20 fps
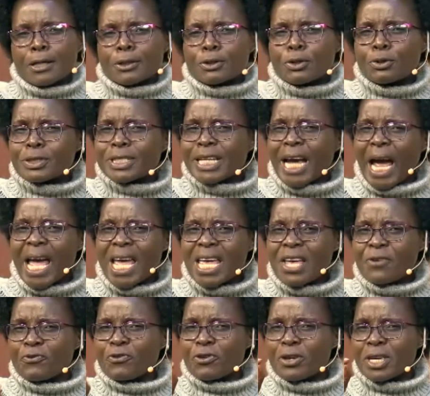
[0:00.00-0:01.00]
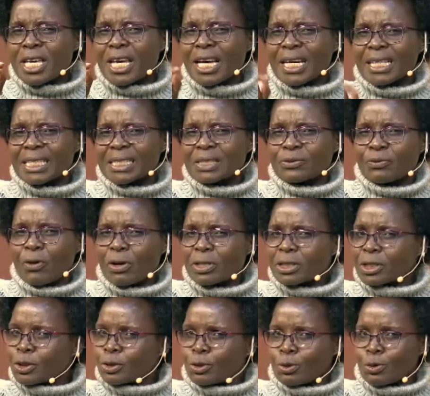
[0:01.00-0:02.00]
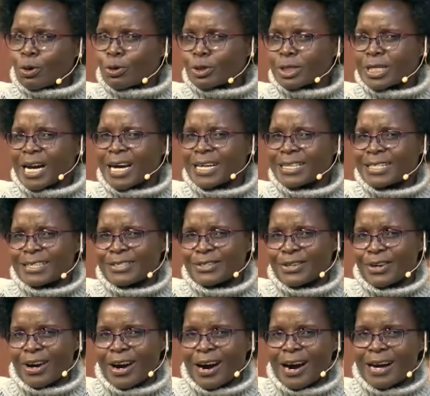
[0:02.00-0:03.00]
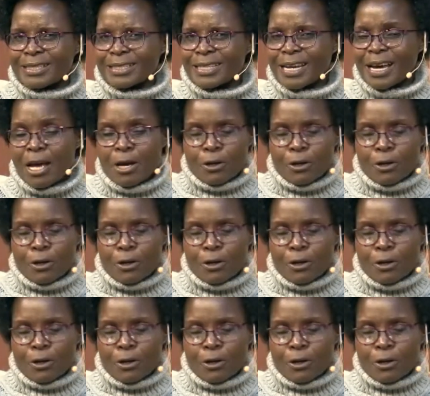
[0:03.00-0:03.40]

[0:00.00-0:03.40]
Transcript: Today, if you hear His voice, do not harden your heart.